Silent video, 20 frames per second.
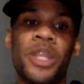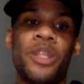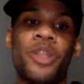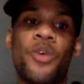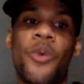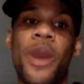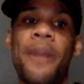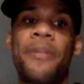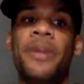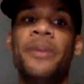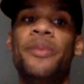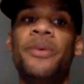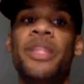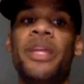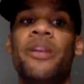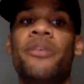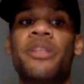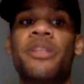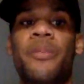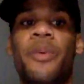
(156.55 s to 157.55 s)
The right people
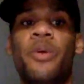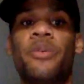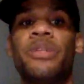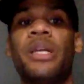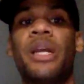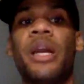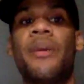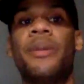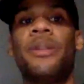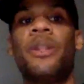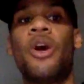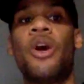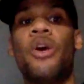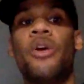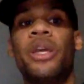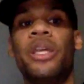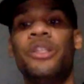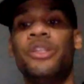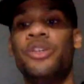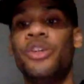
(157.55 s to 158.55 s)
that are supposed to come
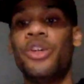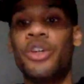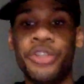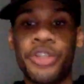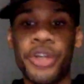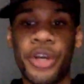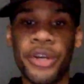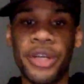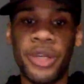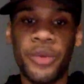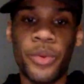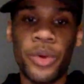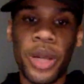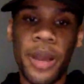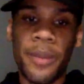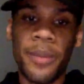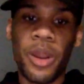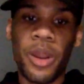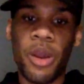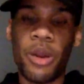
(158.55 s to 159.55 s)
along into your journey will
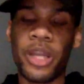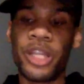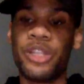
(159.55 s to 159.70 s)
come along